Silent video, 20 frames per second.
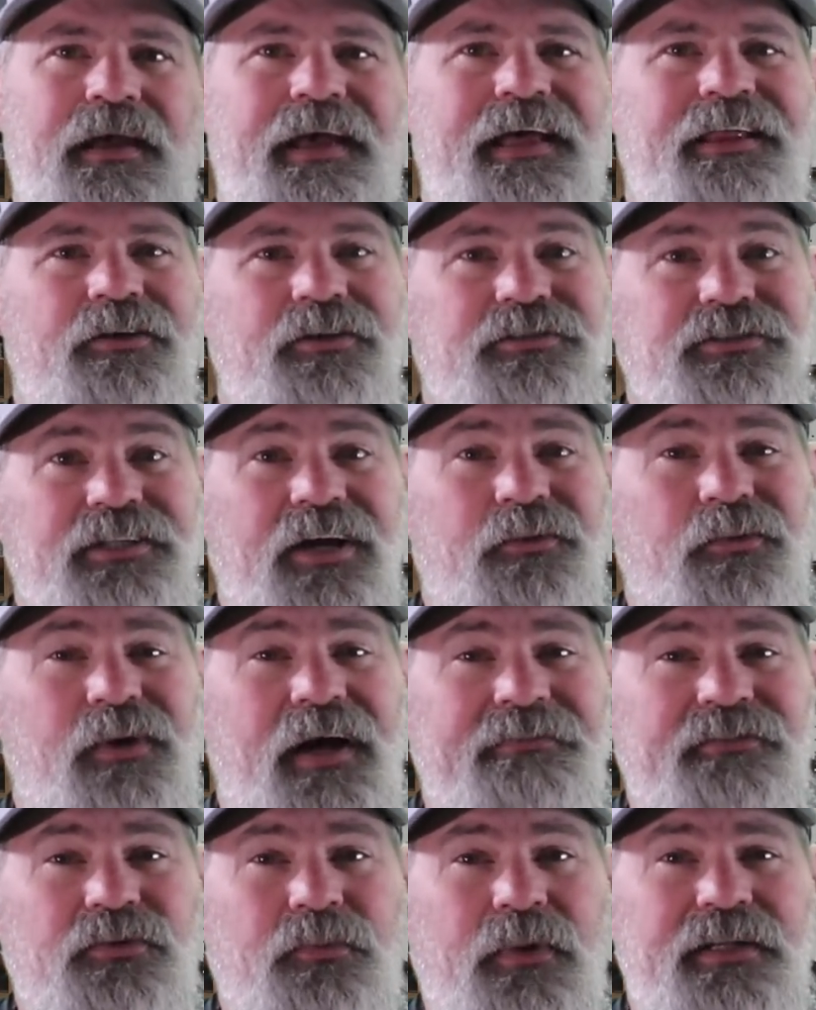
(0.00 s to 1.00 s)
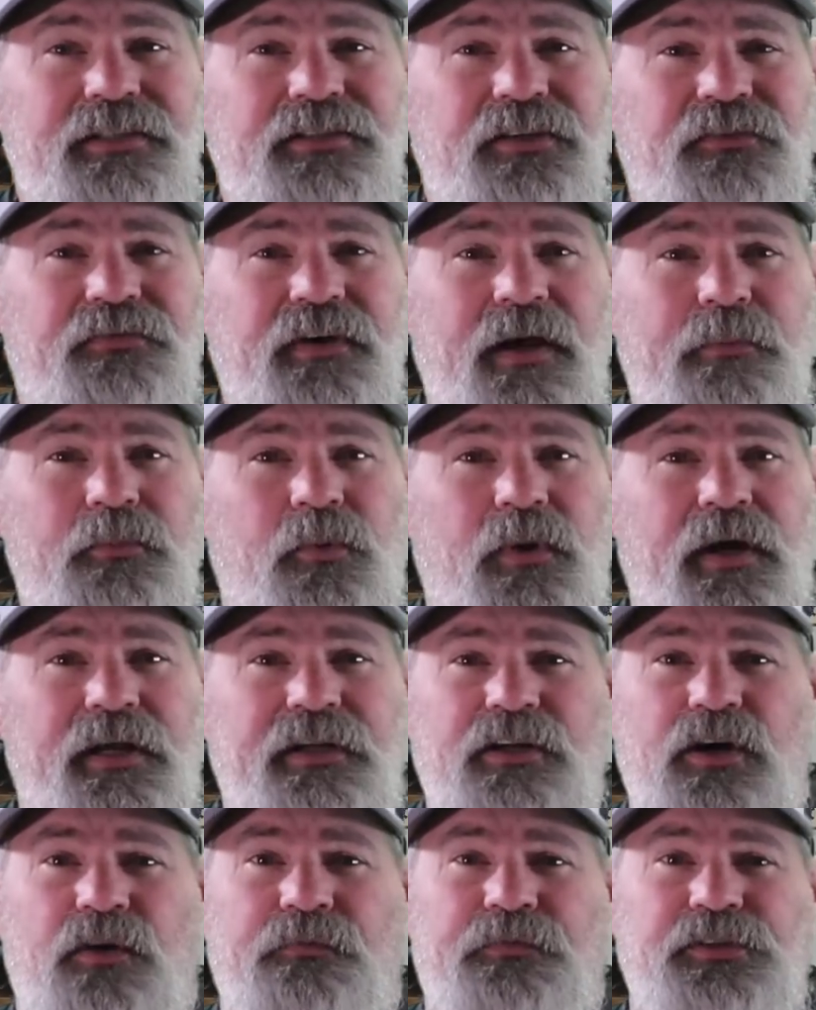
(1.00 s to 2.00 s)
It looks like we'll have to wait till
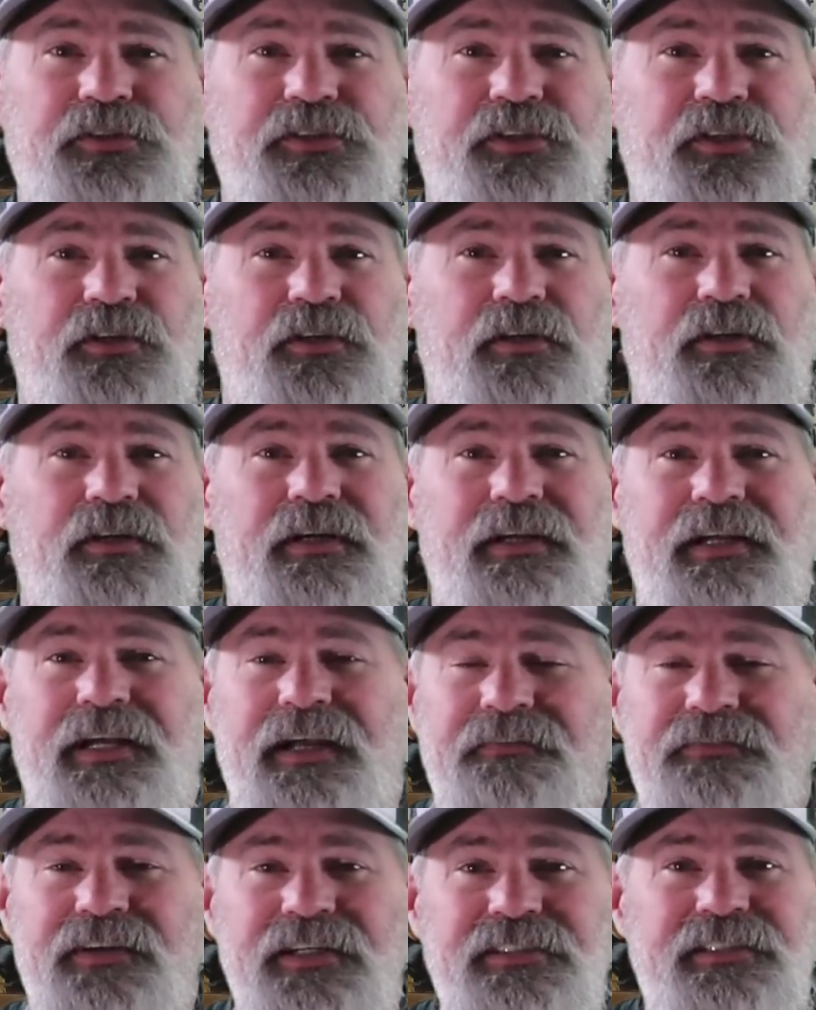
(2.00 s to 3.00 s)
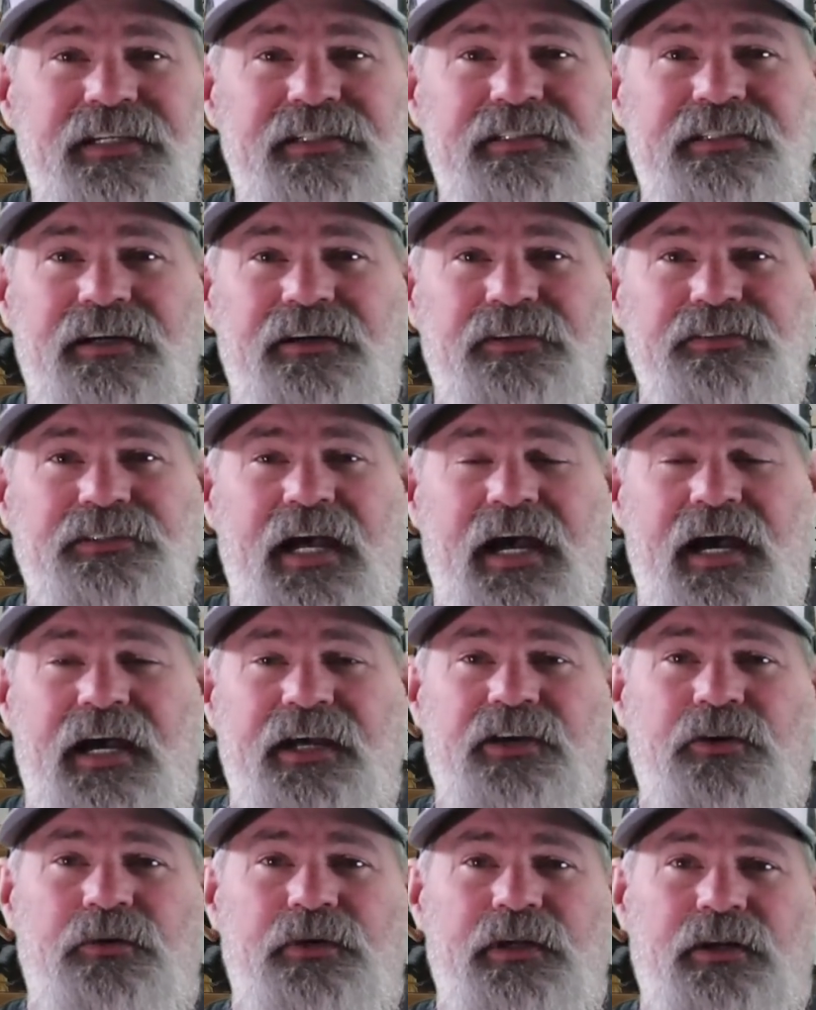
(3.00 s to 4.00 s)
February to know for sure if this intel is
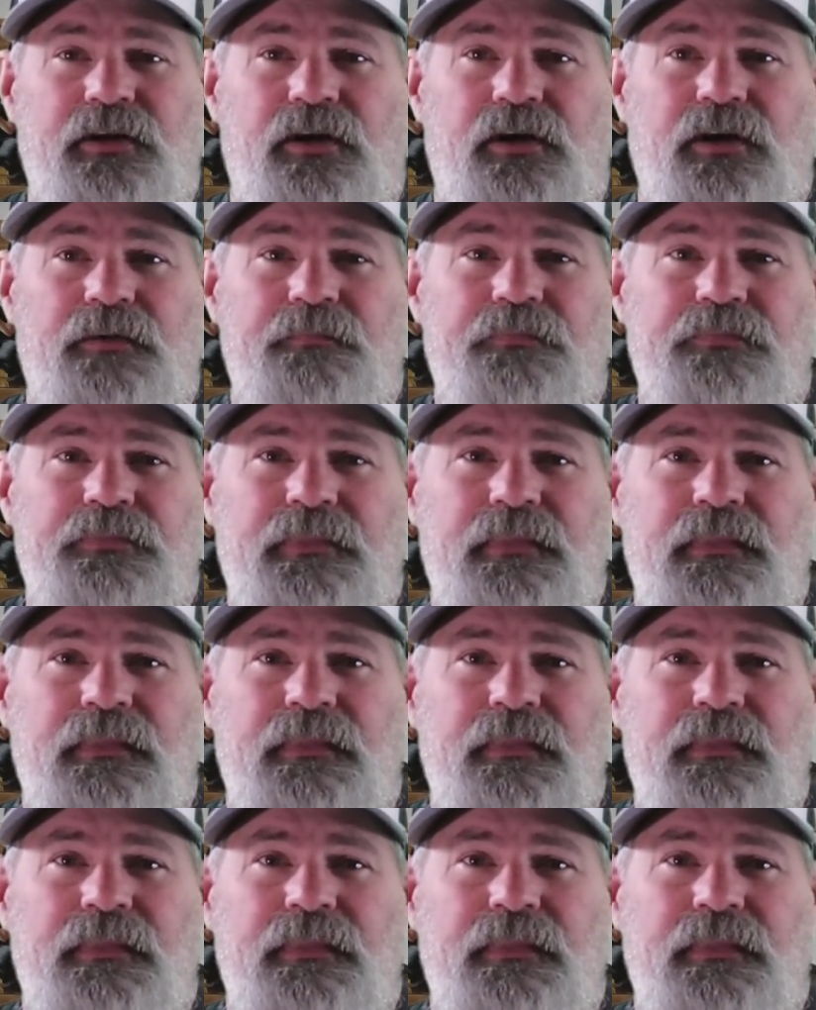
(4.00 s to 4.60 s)
accurate at all.